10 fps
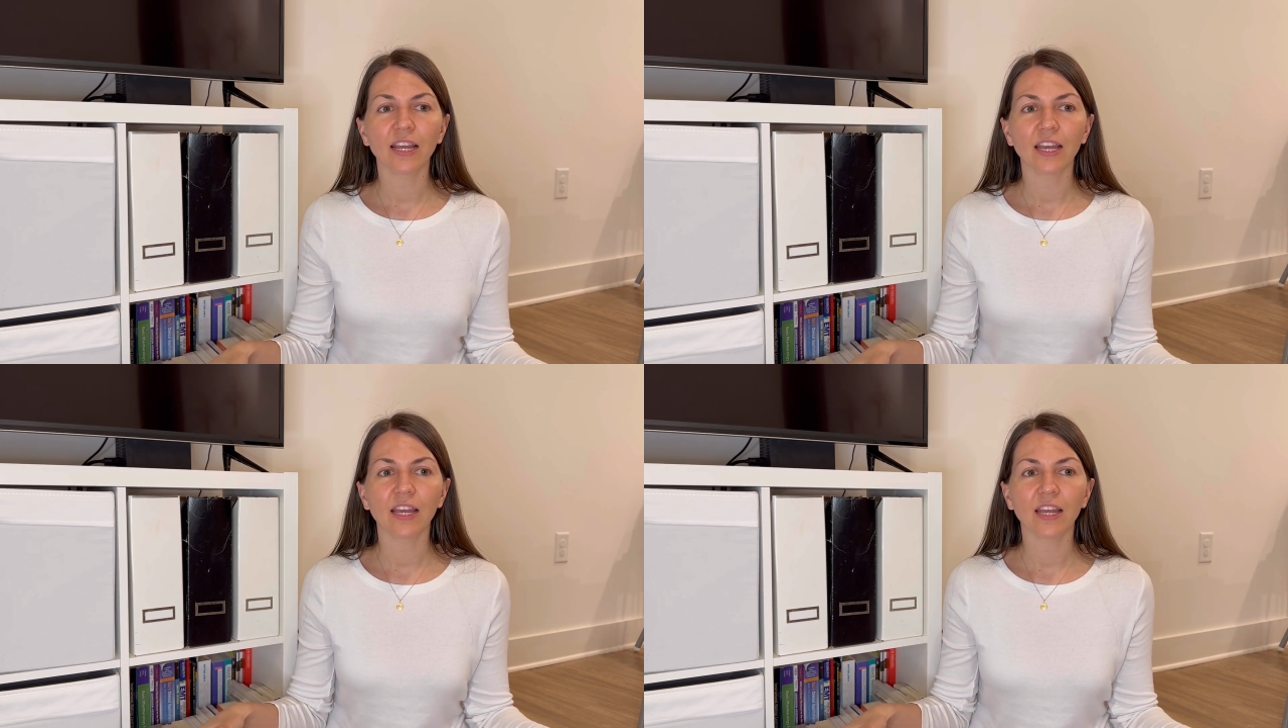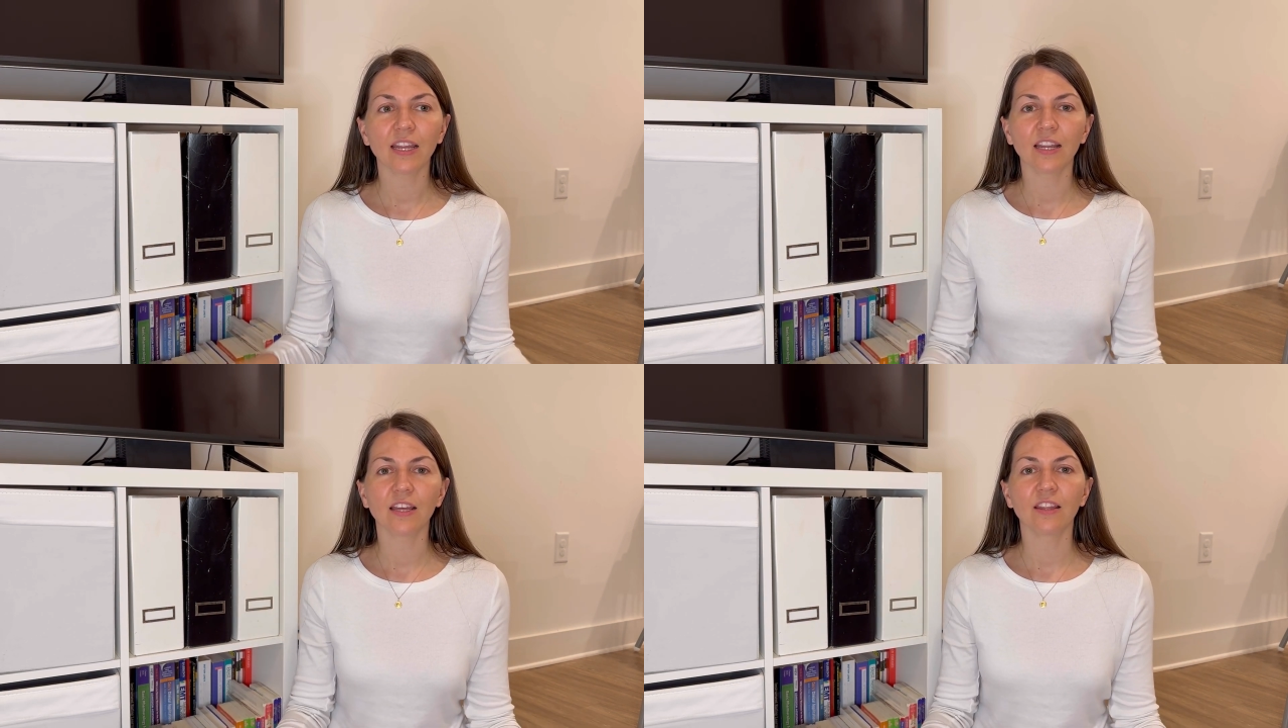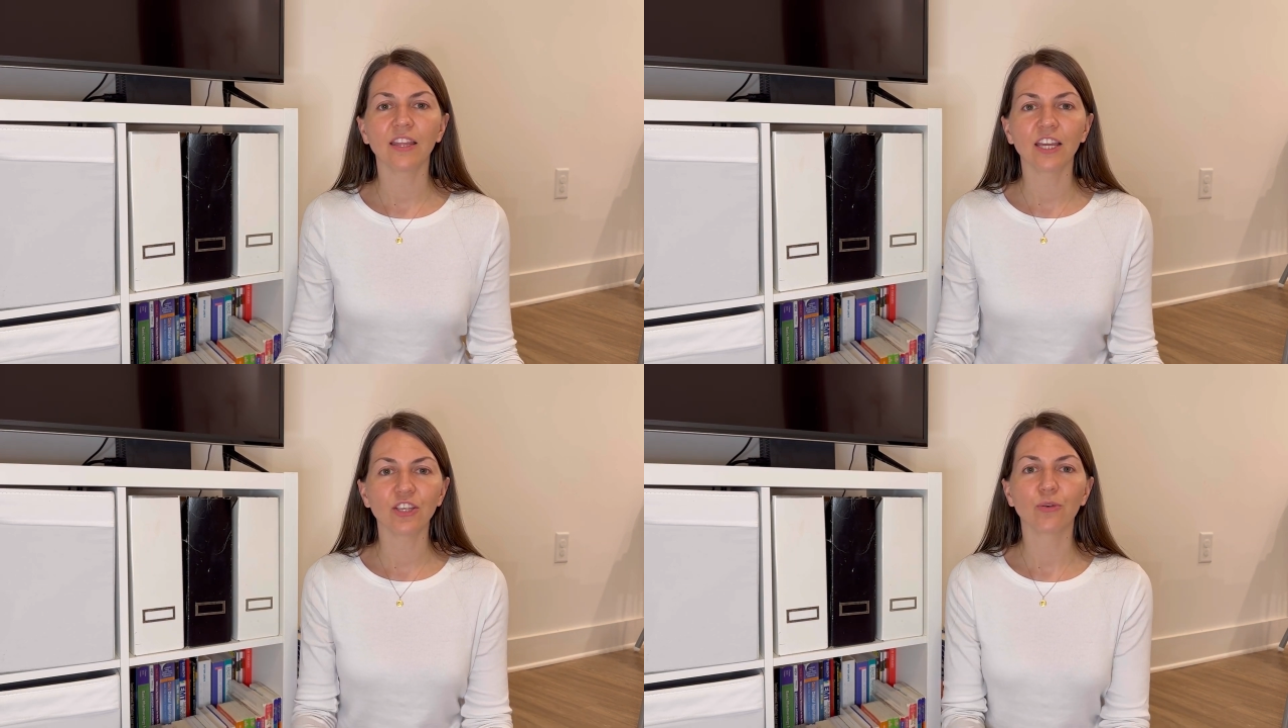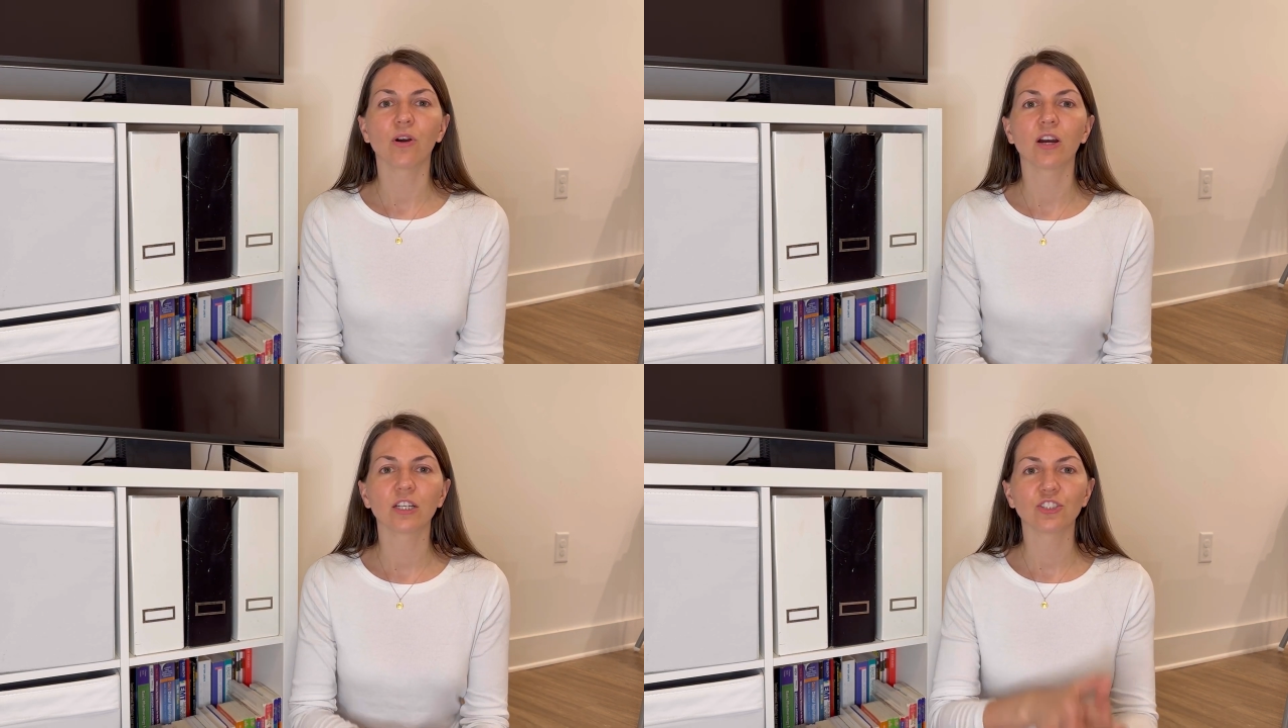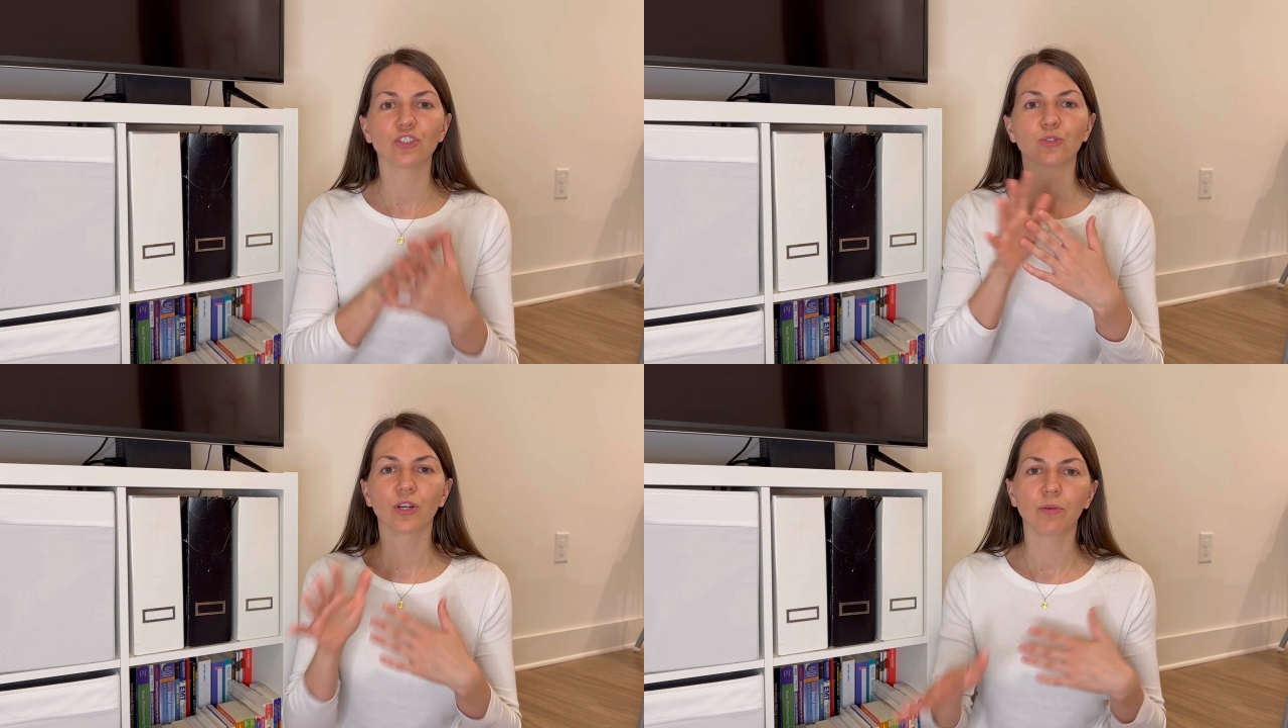and then you are
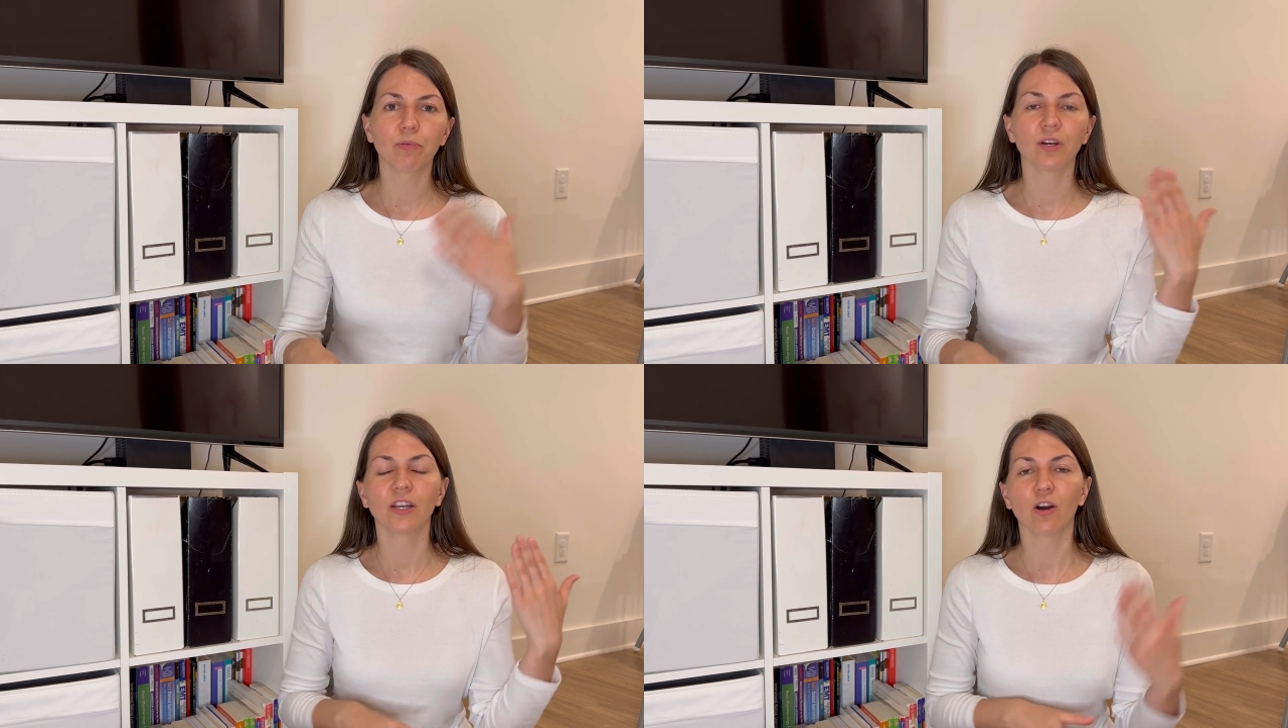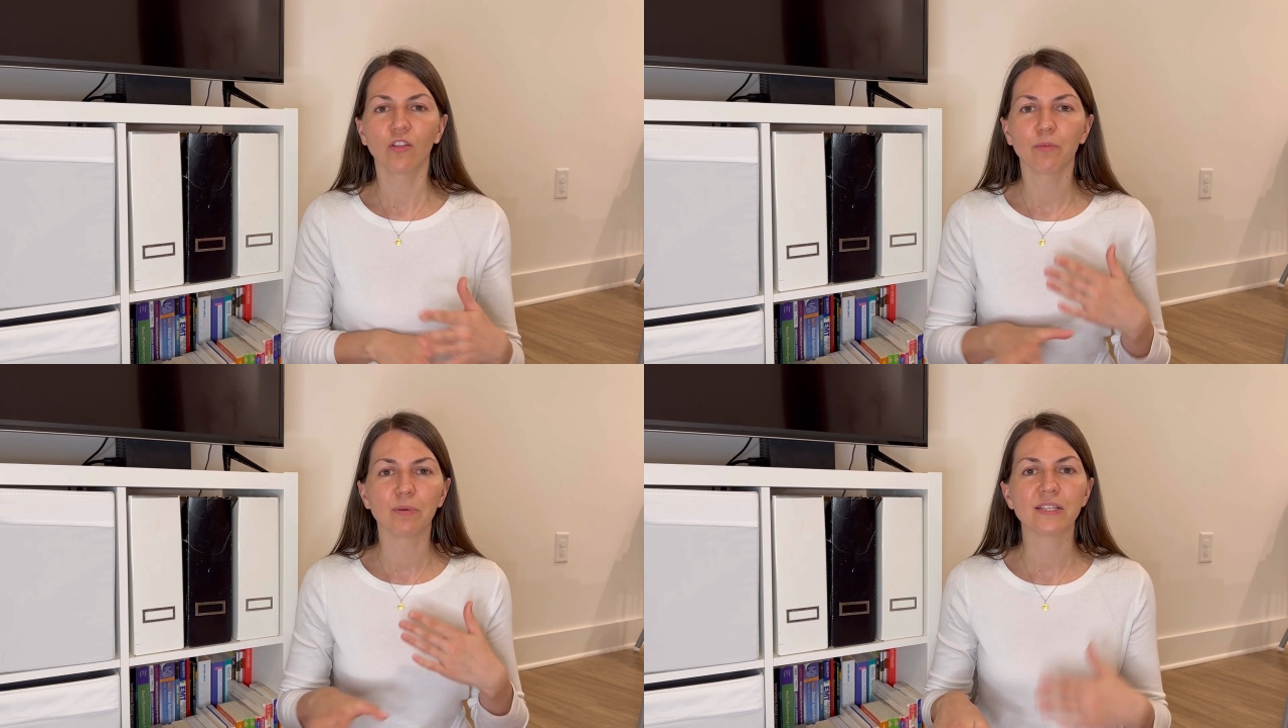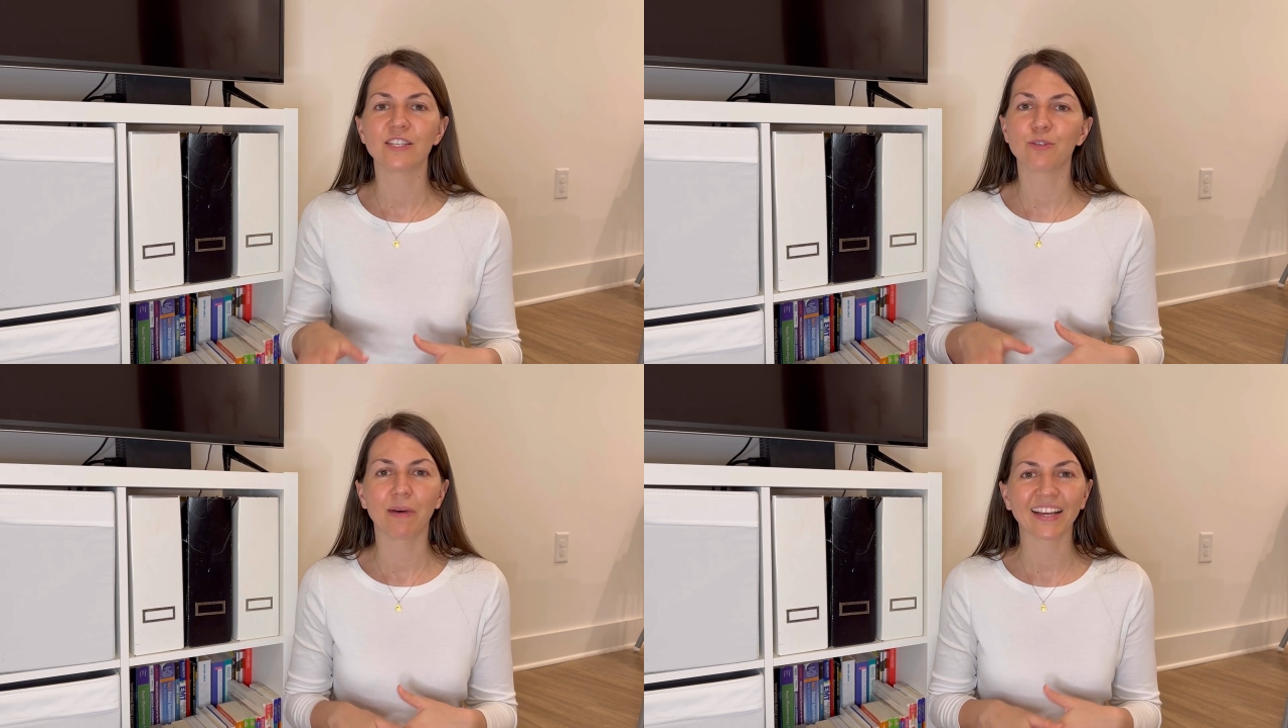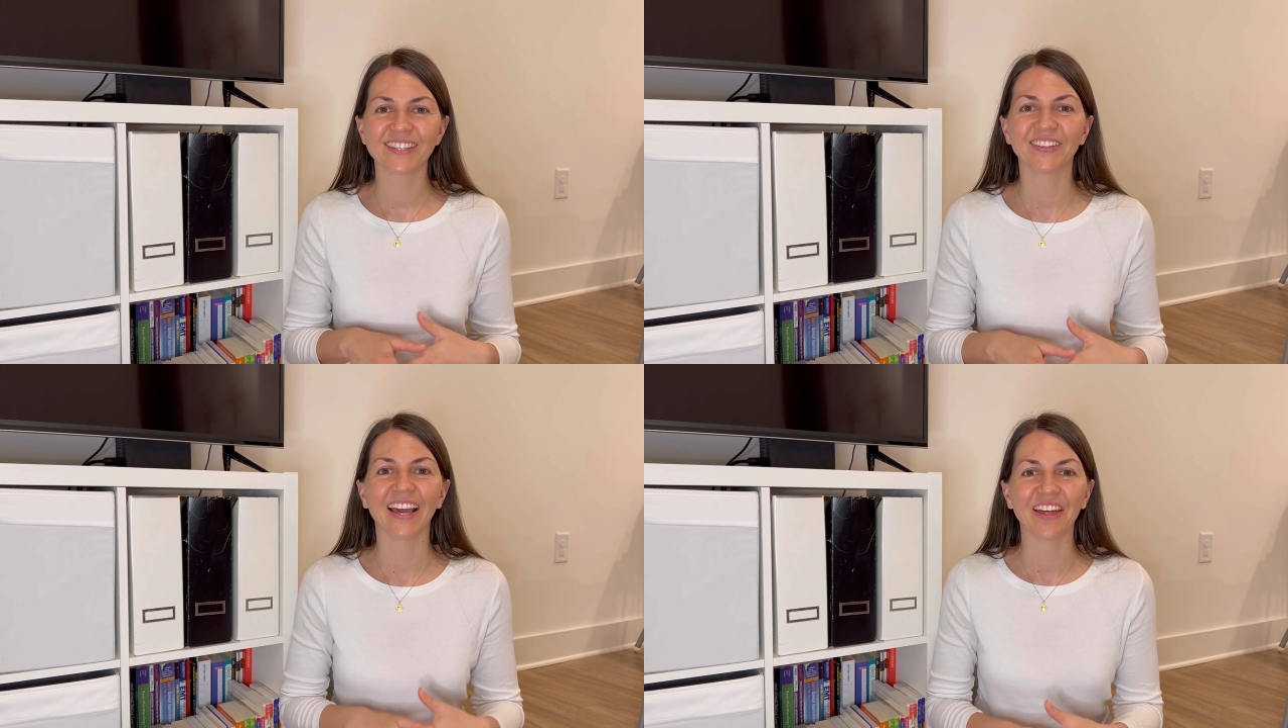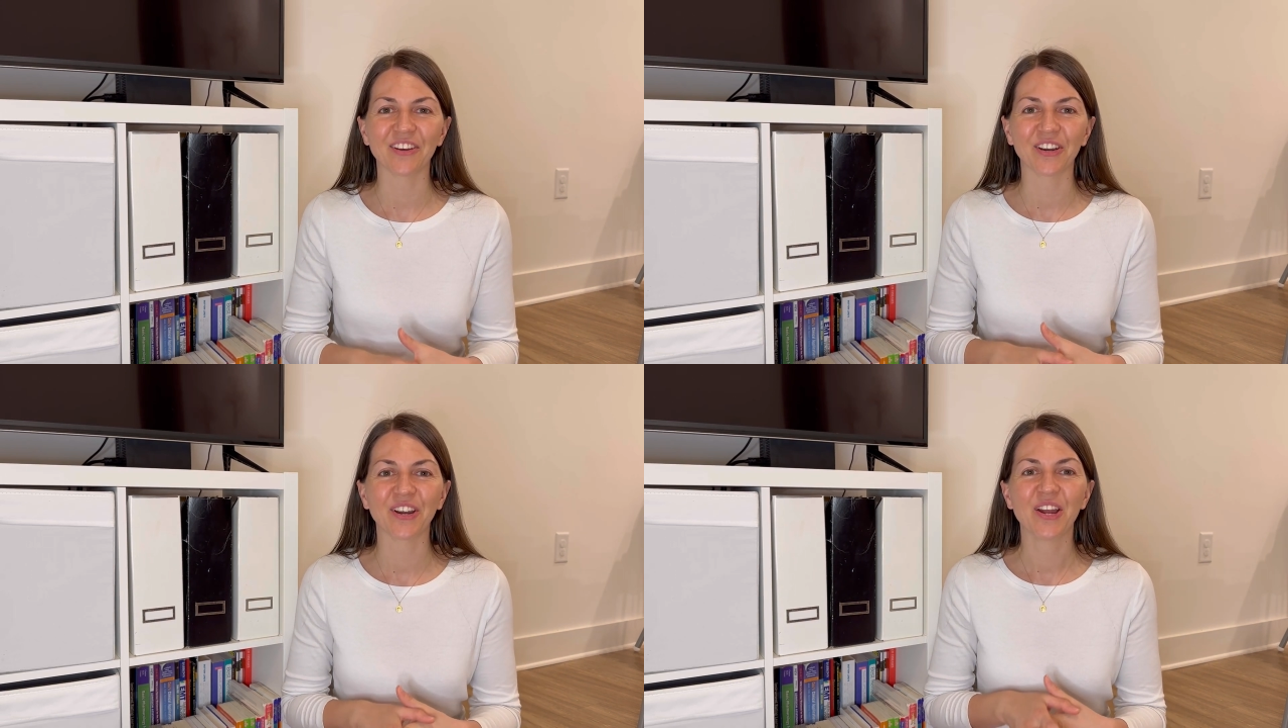just trying to put all the pieces back
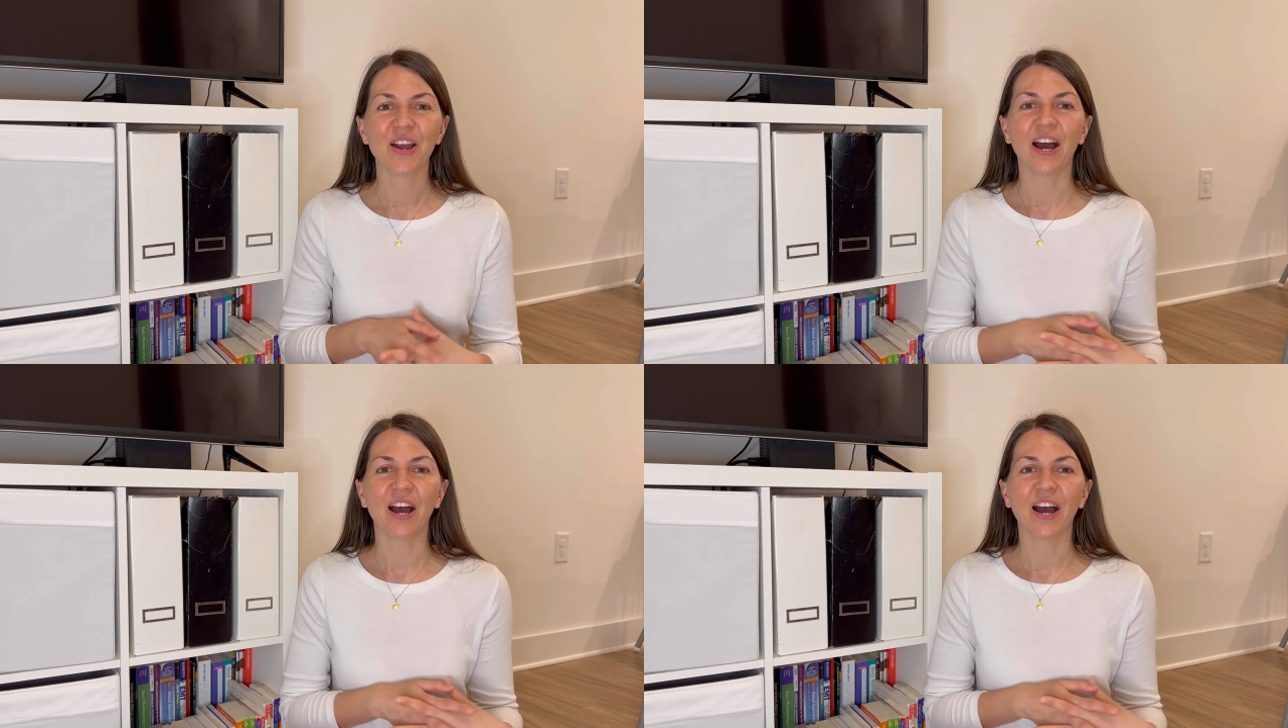together